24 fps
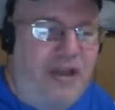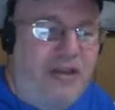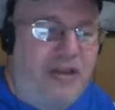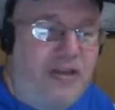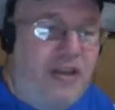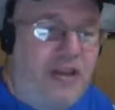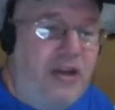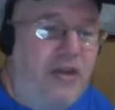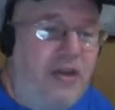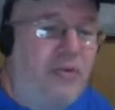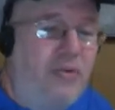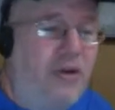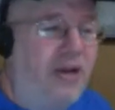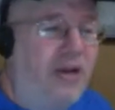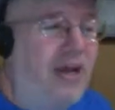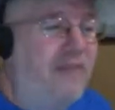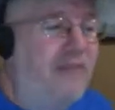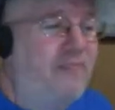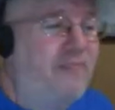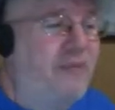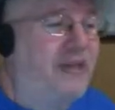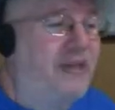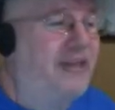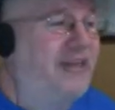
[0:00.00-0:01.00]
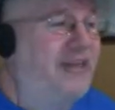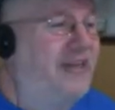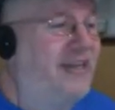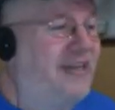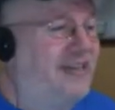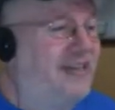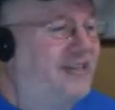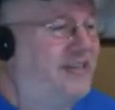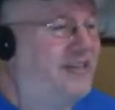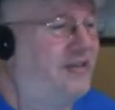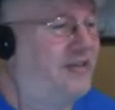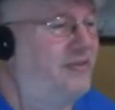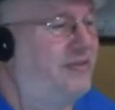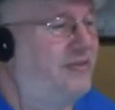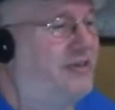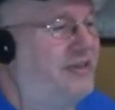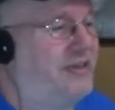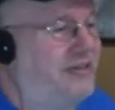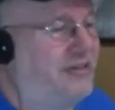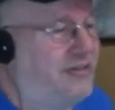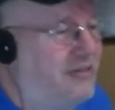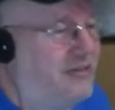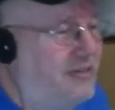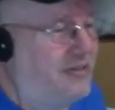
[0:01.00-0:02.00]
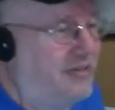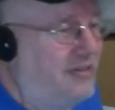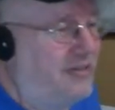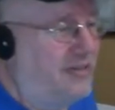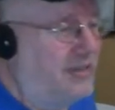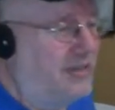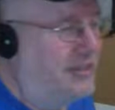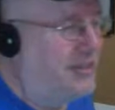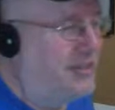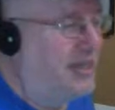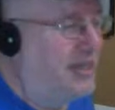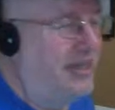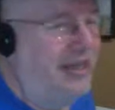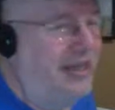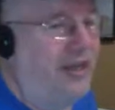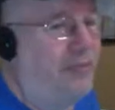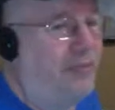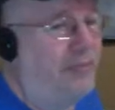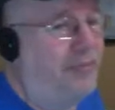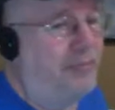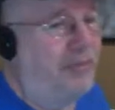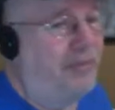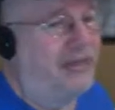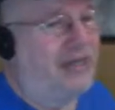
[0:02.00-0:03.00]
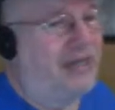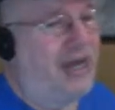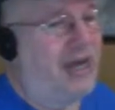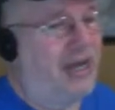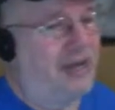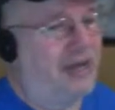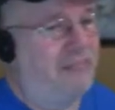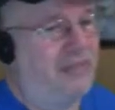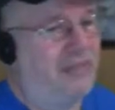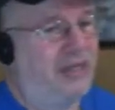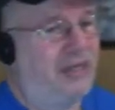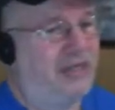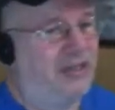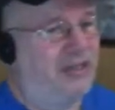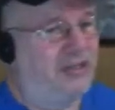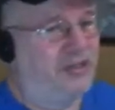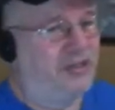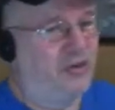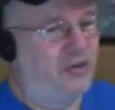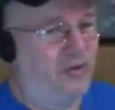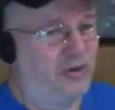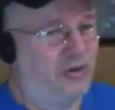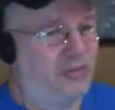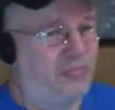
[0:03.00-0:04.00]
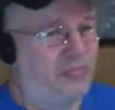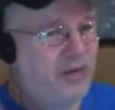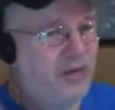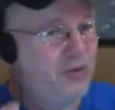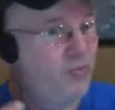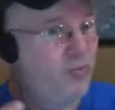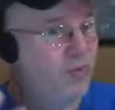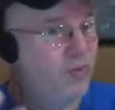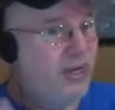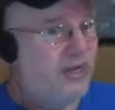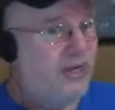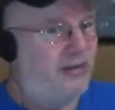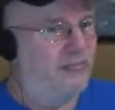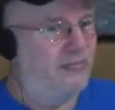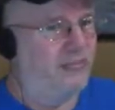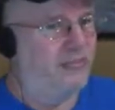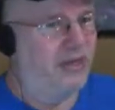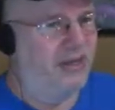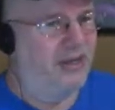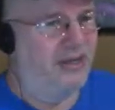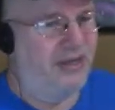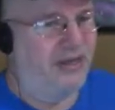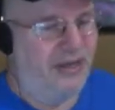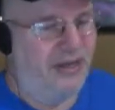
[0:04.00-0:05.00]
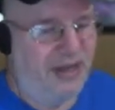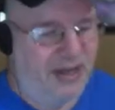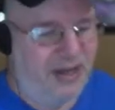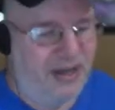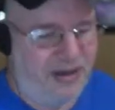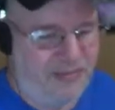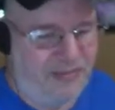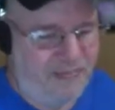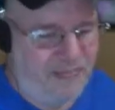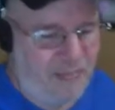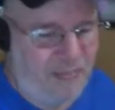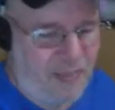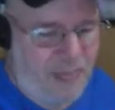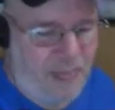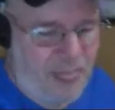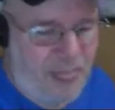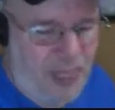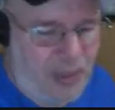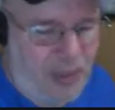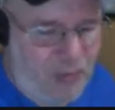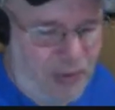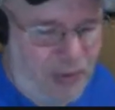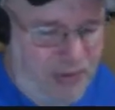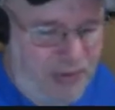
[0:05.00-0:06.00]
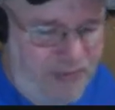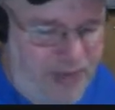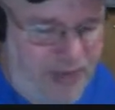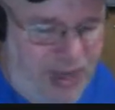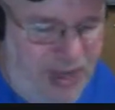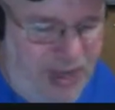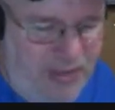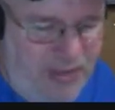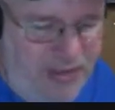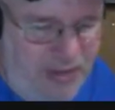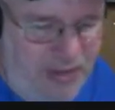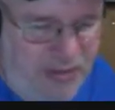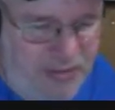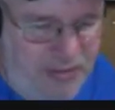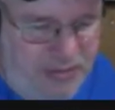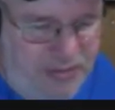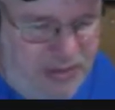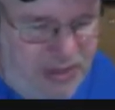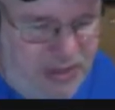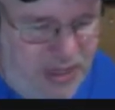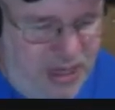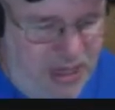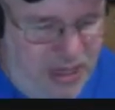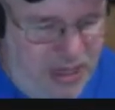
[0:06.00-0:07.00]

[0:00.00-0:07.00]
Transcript: You know what I've been getting into, and this ain't helping my diabetes nor my weight, but we've got those